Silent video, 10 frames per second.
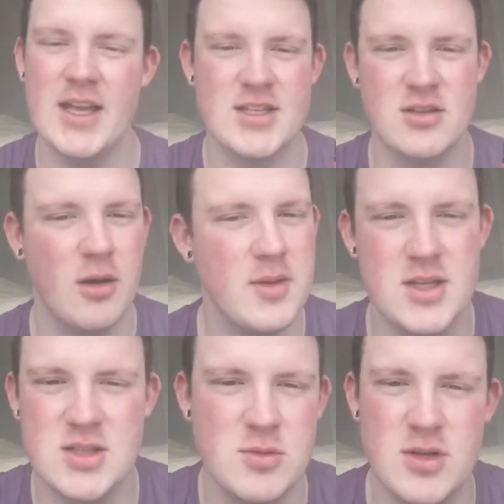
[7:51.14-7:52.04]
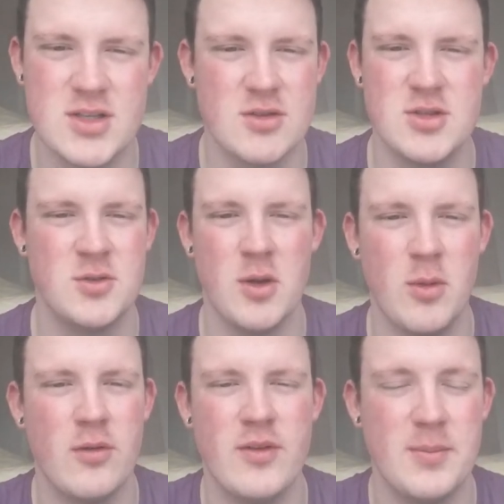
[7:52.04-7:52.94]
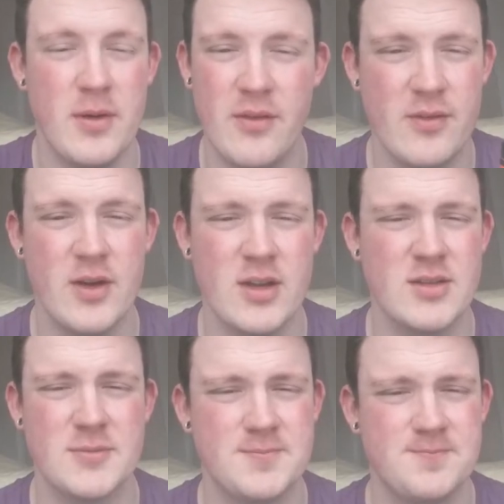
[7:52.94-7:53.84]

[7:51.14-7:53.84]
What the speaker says: It's got to be the smoothest 120 watt vape I've ever had.